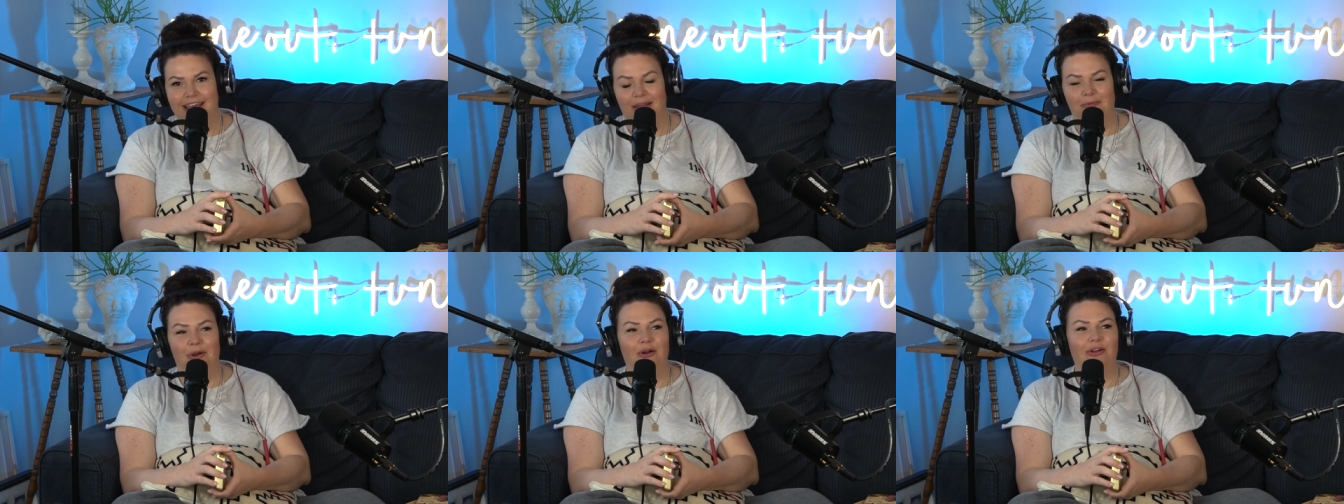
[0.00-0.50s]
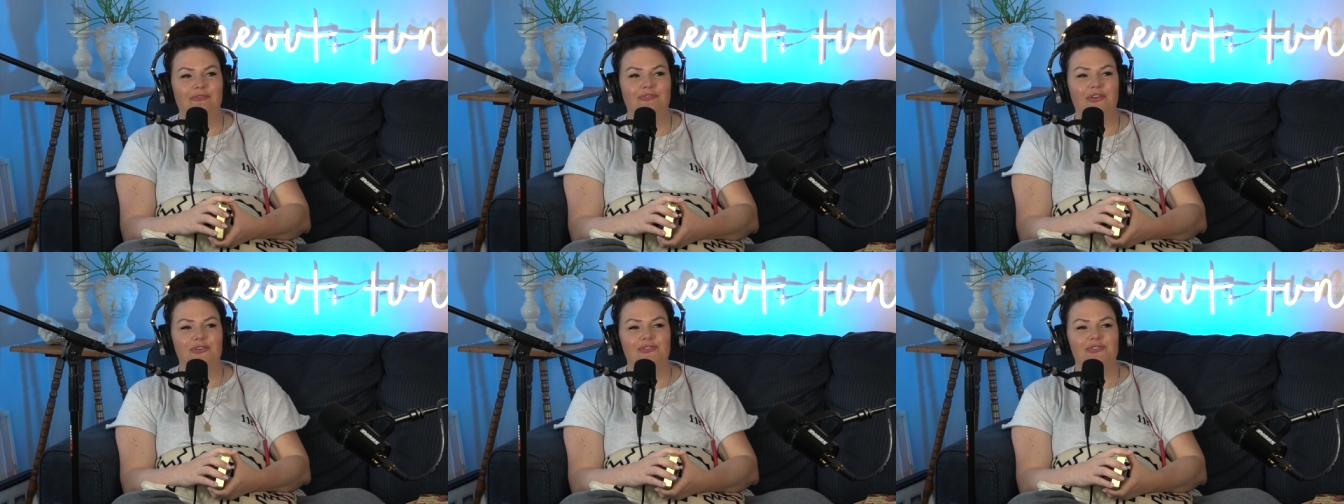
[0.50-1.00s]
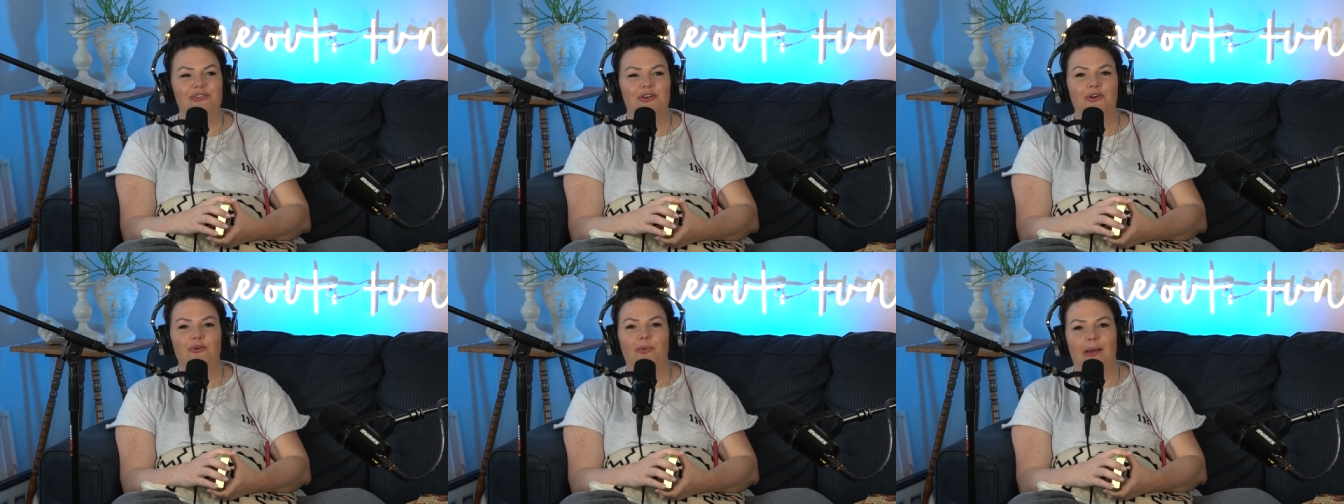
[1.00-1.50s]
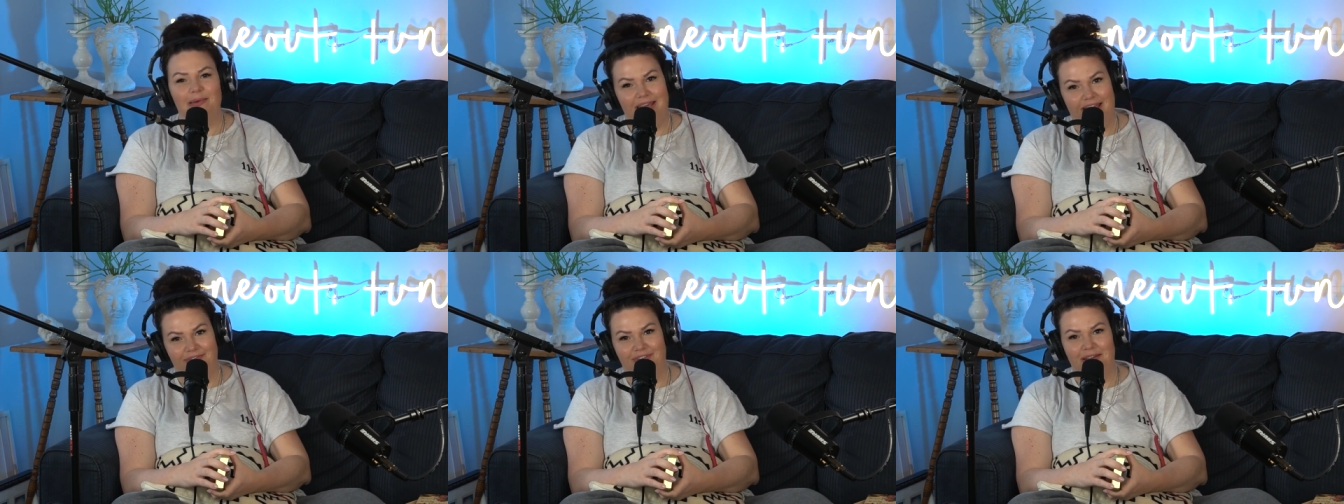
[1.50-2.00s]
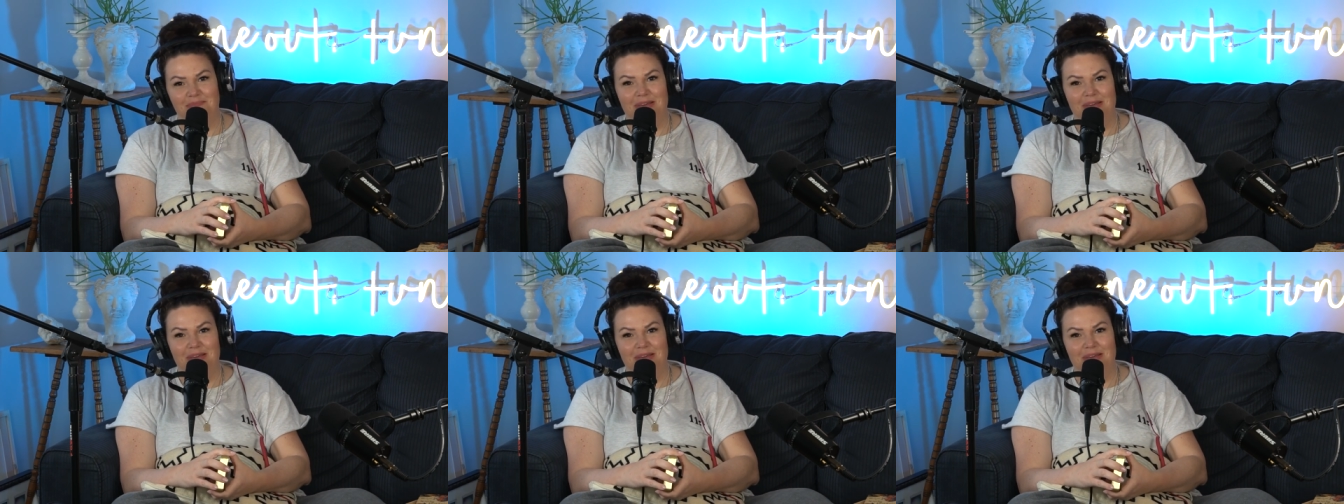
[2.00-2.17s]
And we're all confused why we can't find